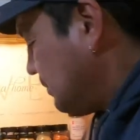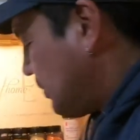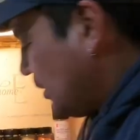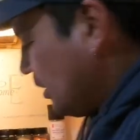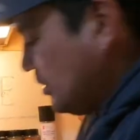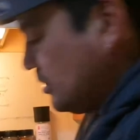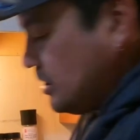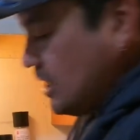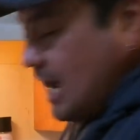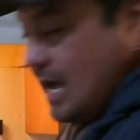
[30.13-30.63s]

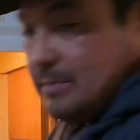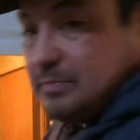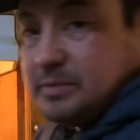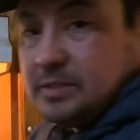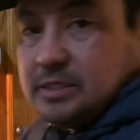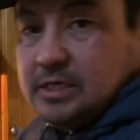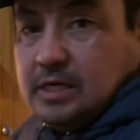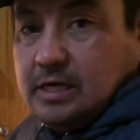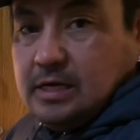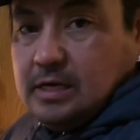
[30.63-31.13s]
pork
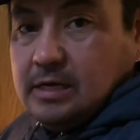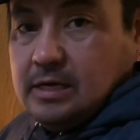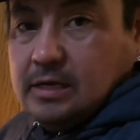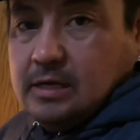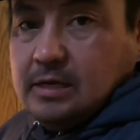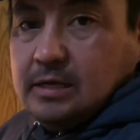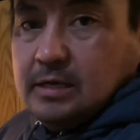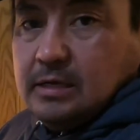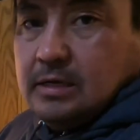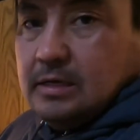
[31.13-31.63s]
chops.
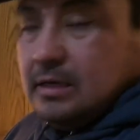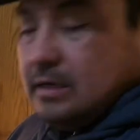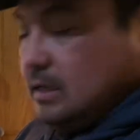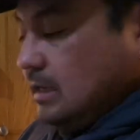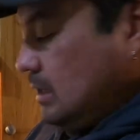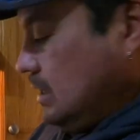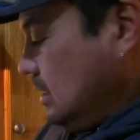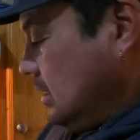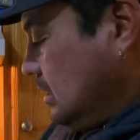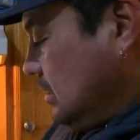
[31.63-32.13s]

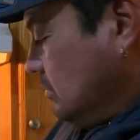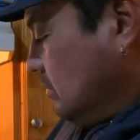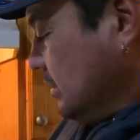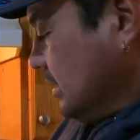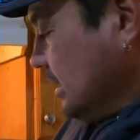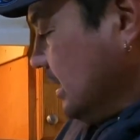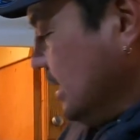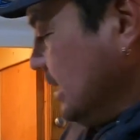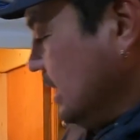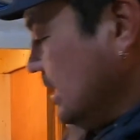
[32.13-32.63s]
We're
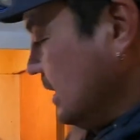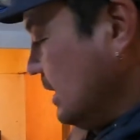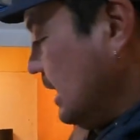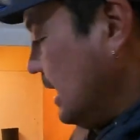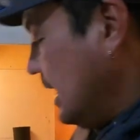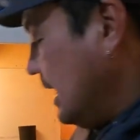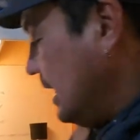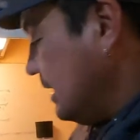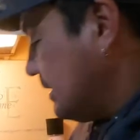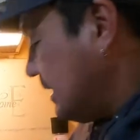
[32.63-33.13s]

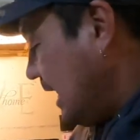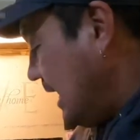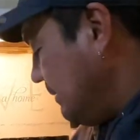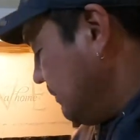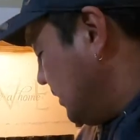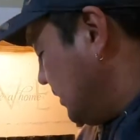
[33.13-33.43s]
gonna time